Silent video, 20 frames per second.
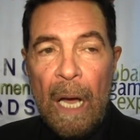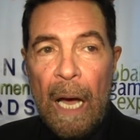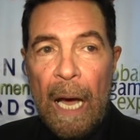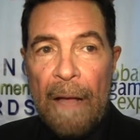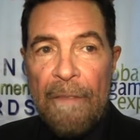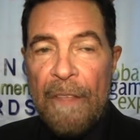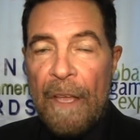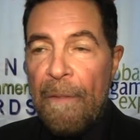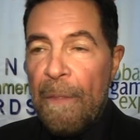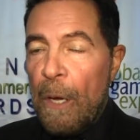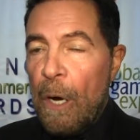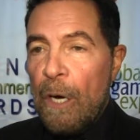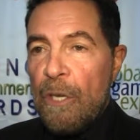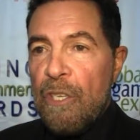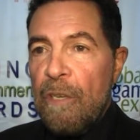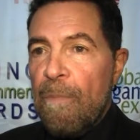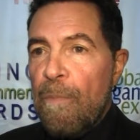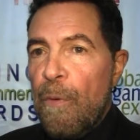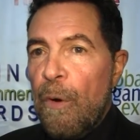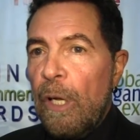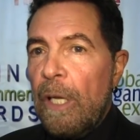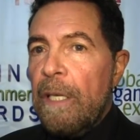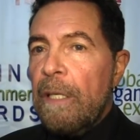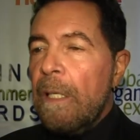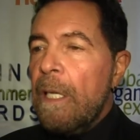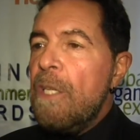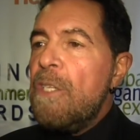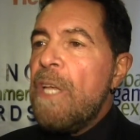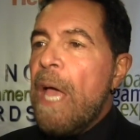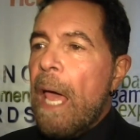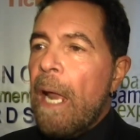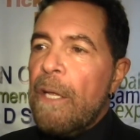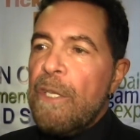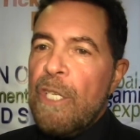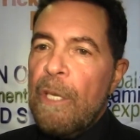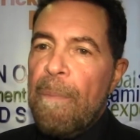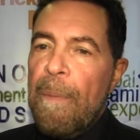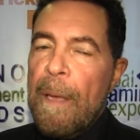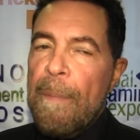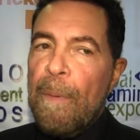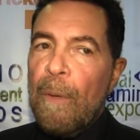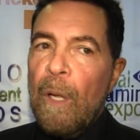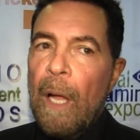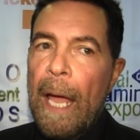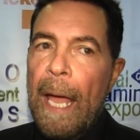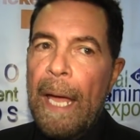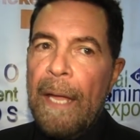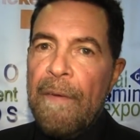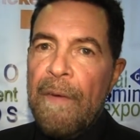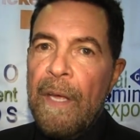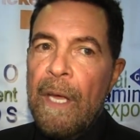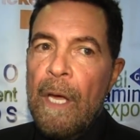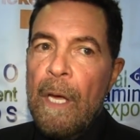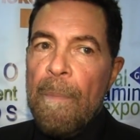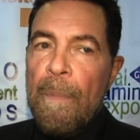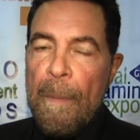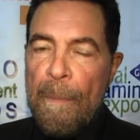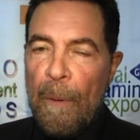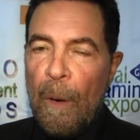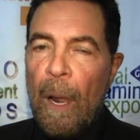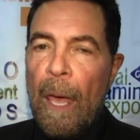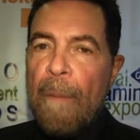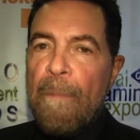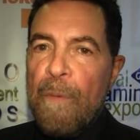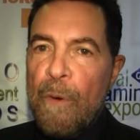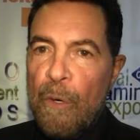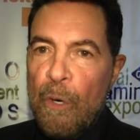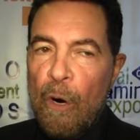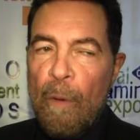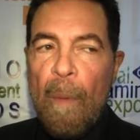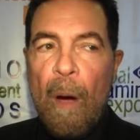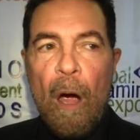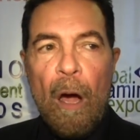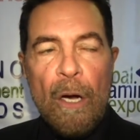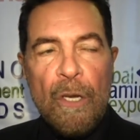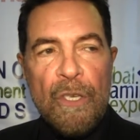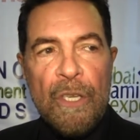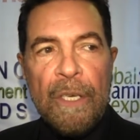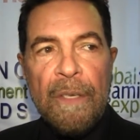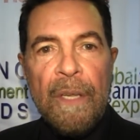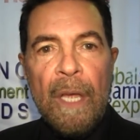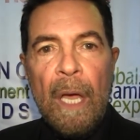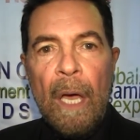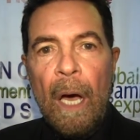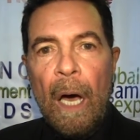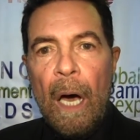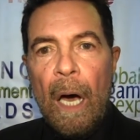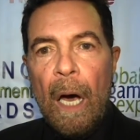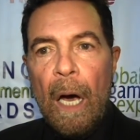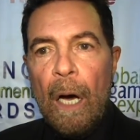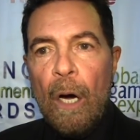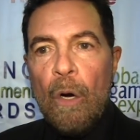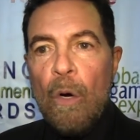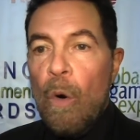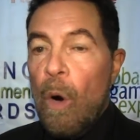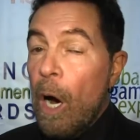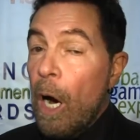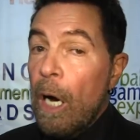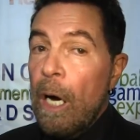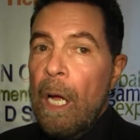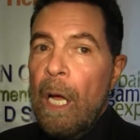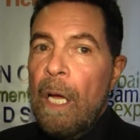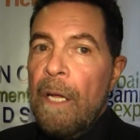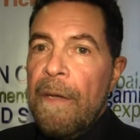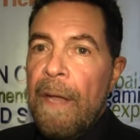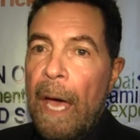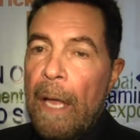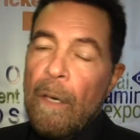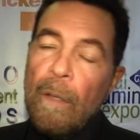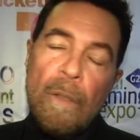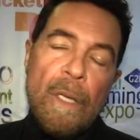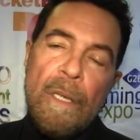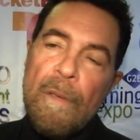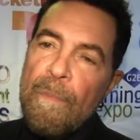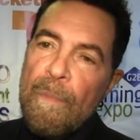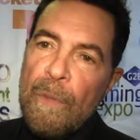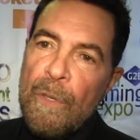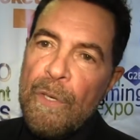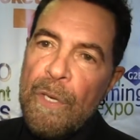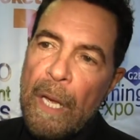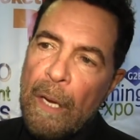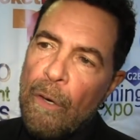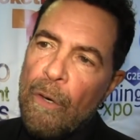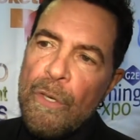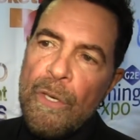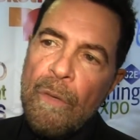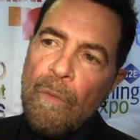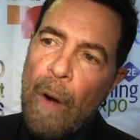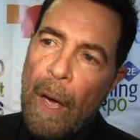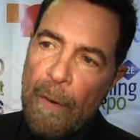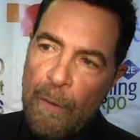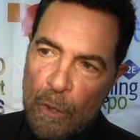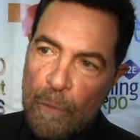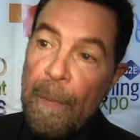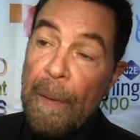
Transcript: I think there are some brilliantly talented people, and people like Bruno Mars, and who are not only singers and writers